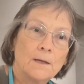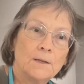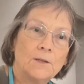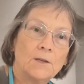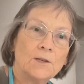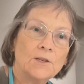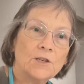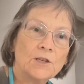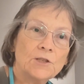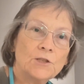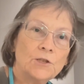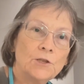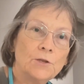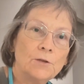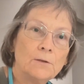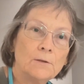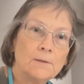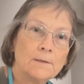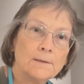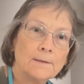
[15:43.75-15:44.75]
You can just
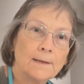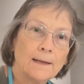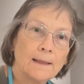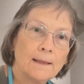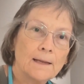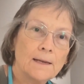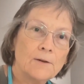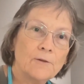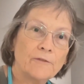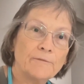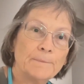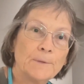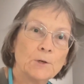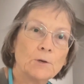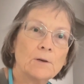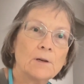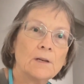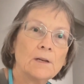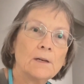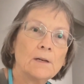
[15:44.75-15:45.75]
use a litre of
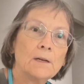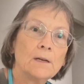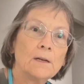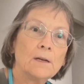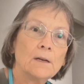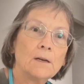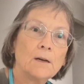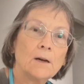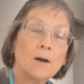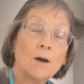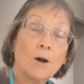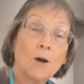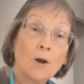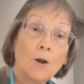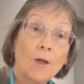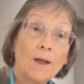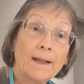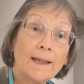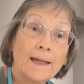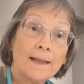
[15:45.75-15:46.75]
milk. I
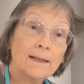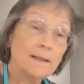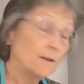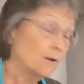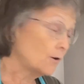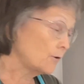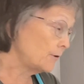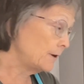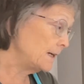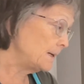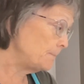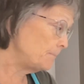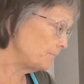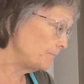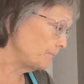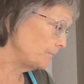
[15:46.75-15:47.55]
like adding the cream.